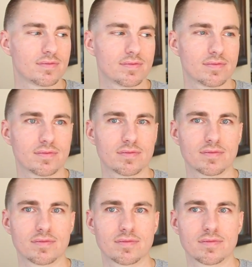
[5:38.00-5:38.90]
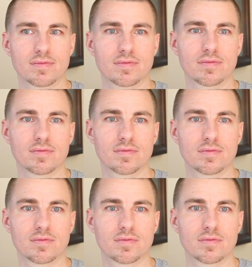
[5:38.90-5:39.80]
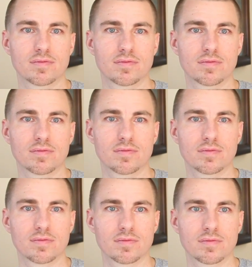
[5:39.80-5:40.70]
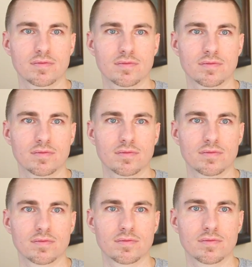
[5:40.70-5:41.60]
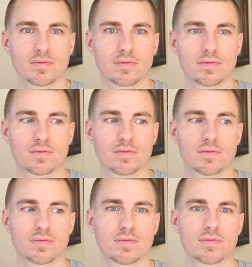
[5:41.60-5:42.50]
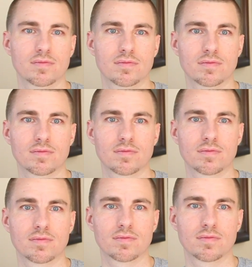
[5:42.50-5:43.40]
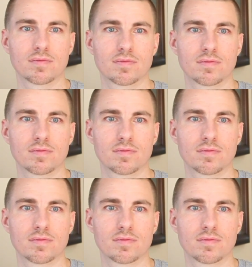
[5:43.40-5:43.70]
The person shown says nothing.